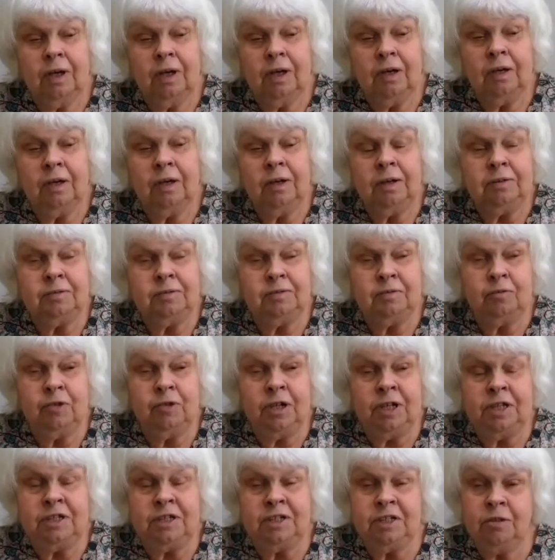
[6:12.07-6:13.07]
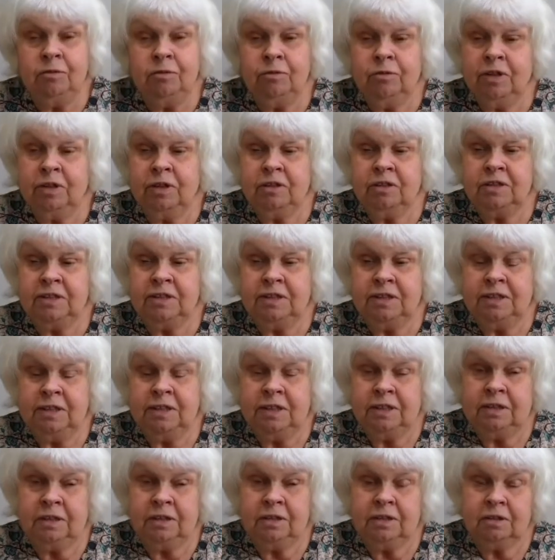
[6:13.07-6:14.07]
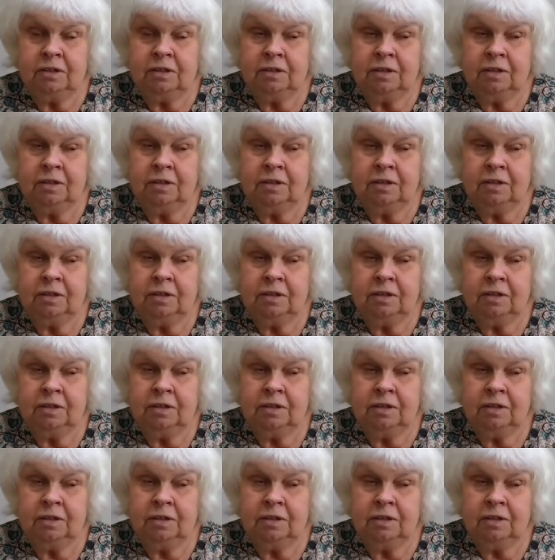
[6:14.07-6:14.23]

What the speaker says: I really don't think that he did.